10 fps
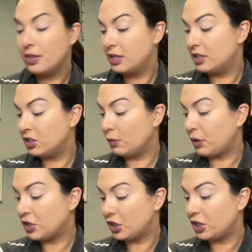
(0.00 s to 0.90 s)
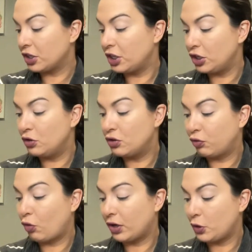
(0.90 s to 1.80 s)
This is the brush that you're going to use
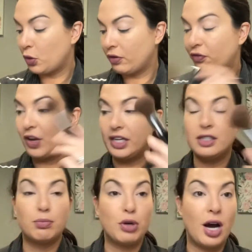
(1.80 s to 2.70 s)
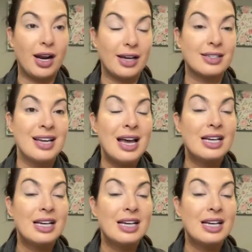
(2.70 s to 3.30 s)
for your face products,